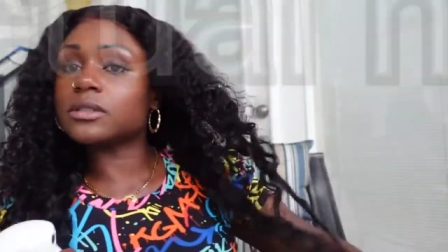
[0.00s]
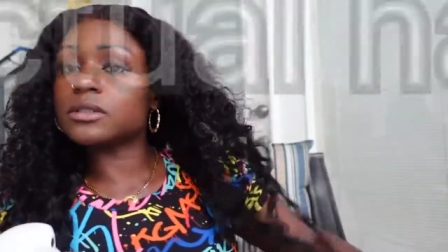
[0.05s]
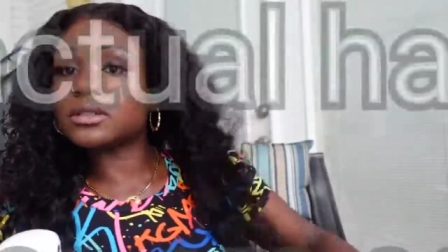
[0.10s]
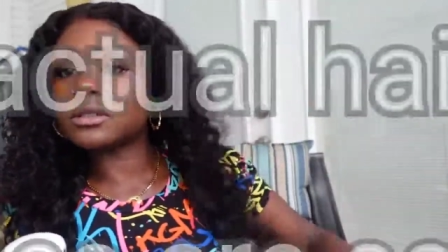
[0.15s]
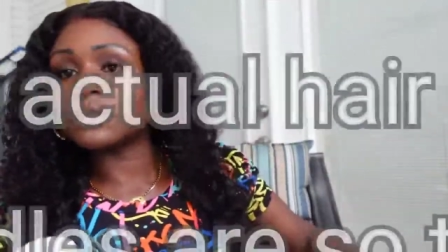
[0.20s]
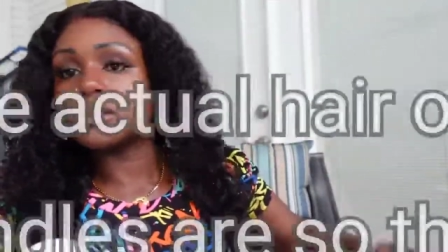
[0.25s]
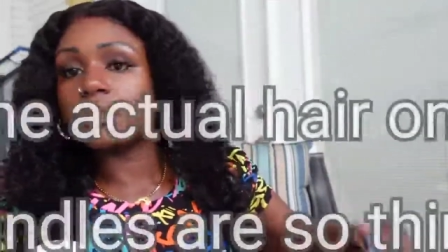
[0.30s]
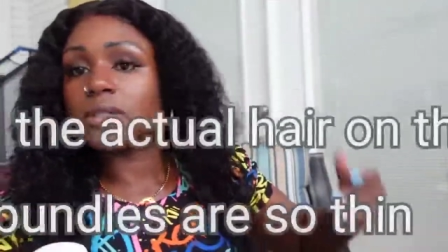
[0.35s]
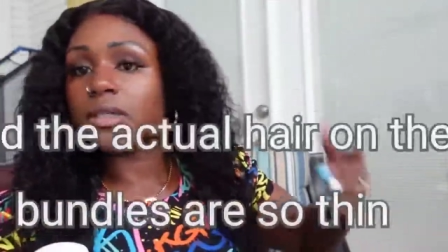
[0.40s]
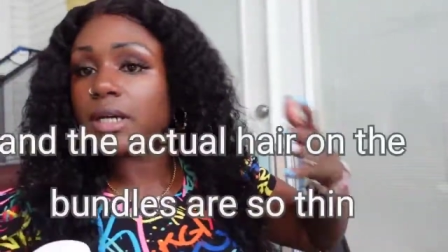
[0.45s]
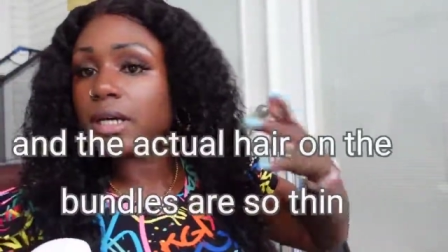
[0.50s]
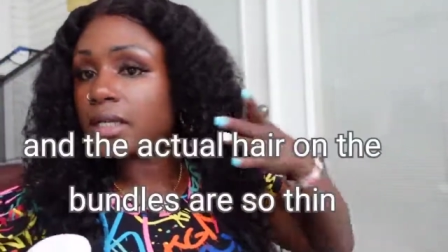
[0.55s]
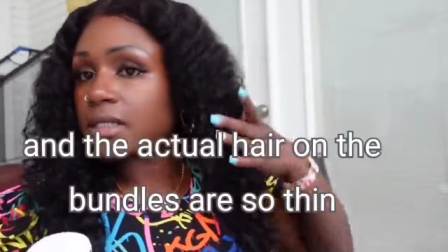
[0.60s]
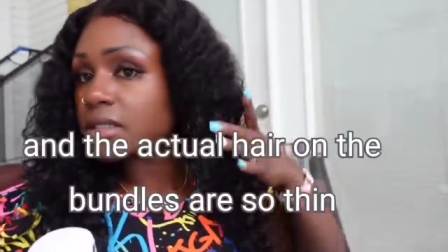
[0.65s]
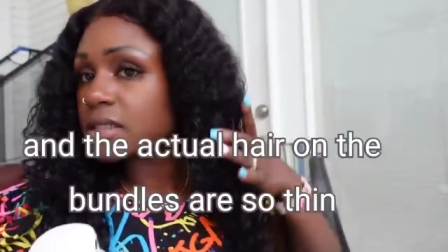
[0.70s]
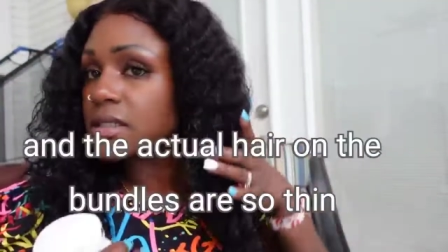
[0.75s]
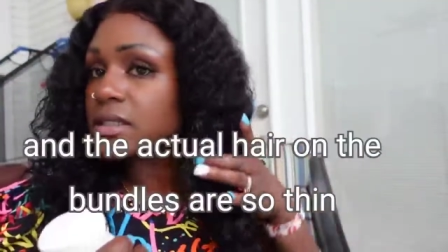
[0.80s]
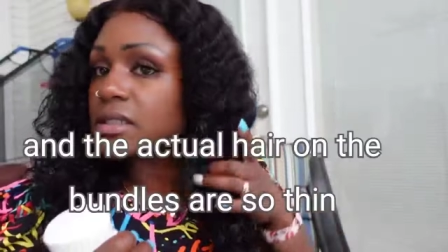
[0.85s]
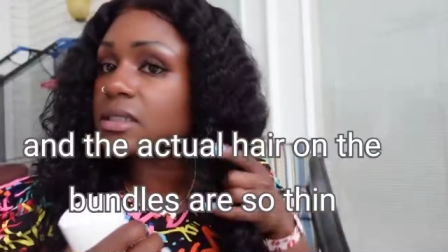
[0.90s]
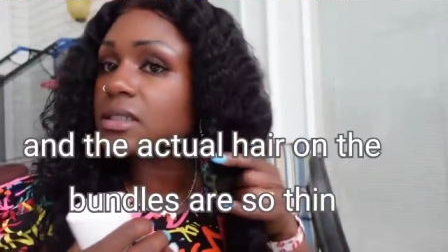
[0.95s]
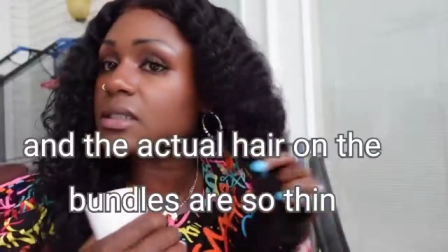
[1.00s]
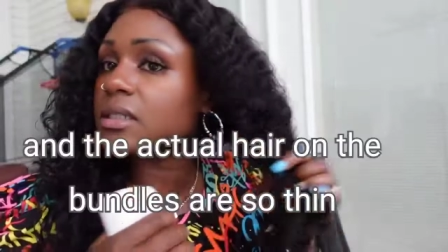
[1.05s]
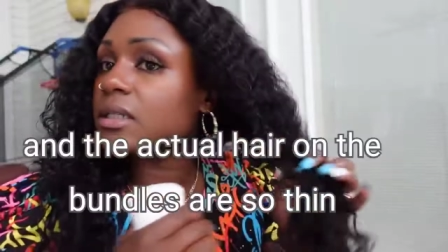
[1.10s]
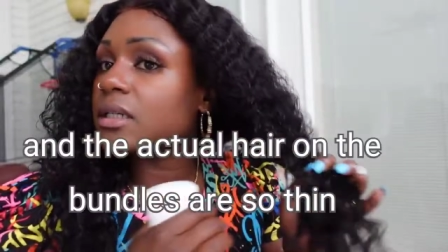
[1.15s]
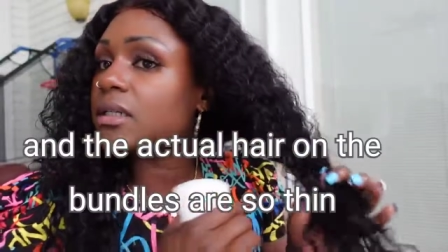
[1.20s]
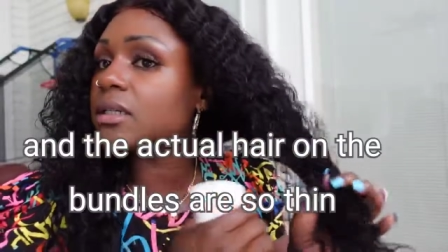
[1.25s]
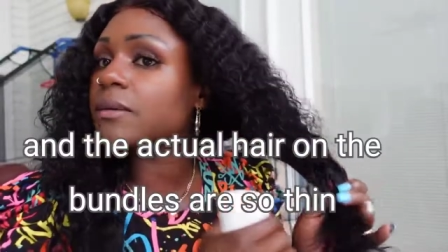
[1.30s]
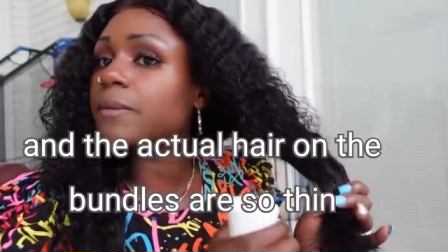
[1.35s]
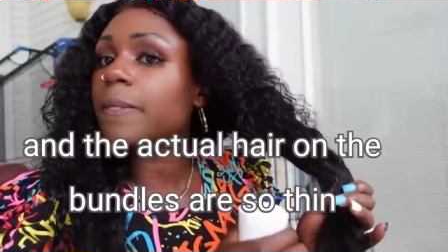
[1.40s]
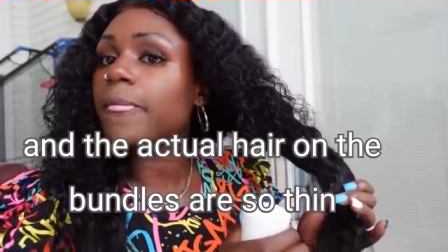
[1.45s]
it just so you guys can
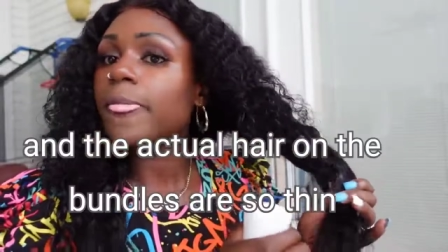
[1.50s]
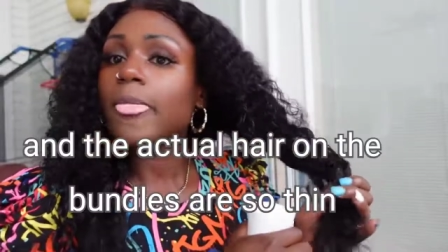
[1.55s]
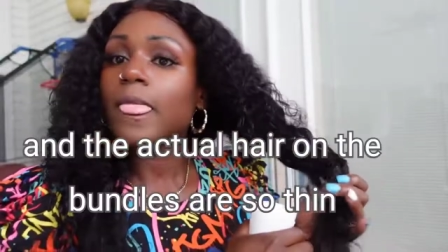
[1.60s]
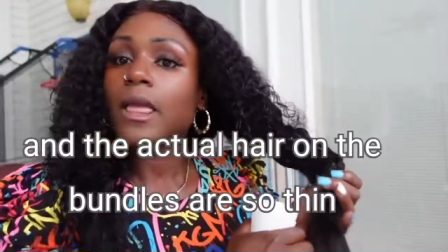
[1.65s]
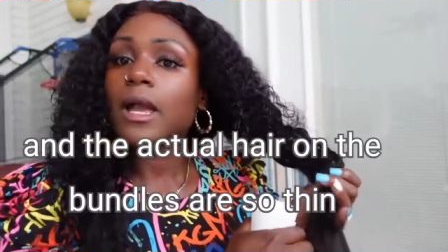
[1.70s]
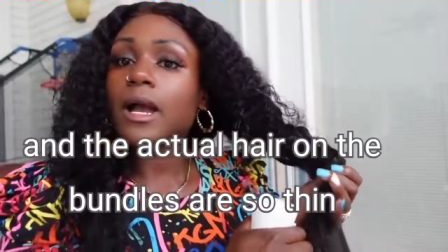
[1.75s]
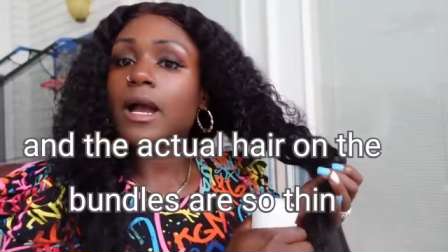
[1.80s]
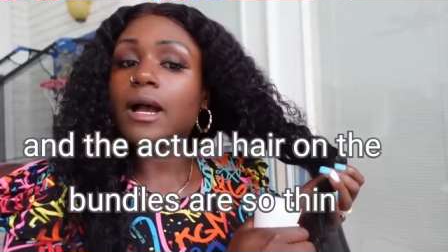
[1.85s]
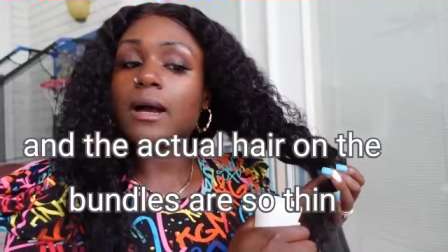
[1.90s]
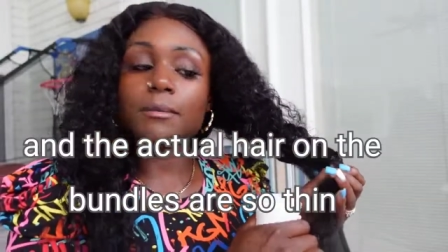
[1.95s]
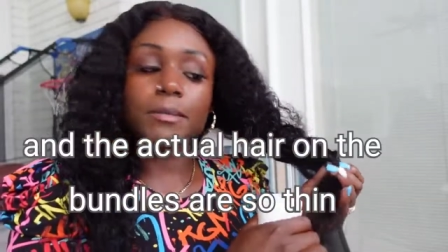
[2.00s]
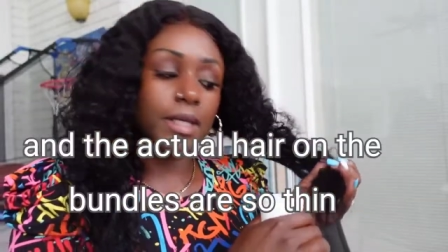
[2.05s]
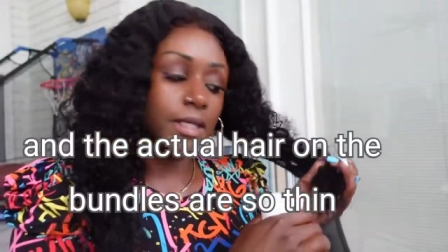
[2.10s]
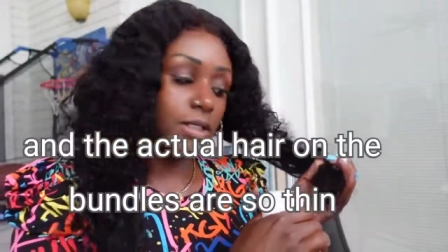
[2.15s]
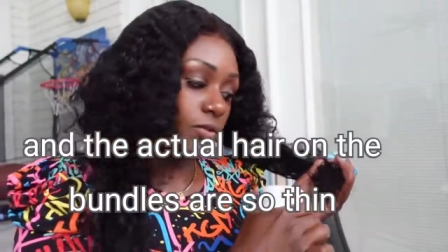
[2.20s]
see it. Um,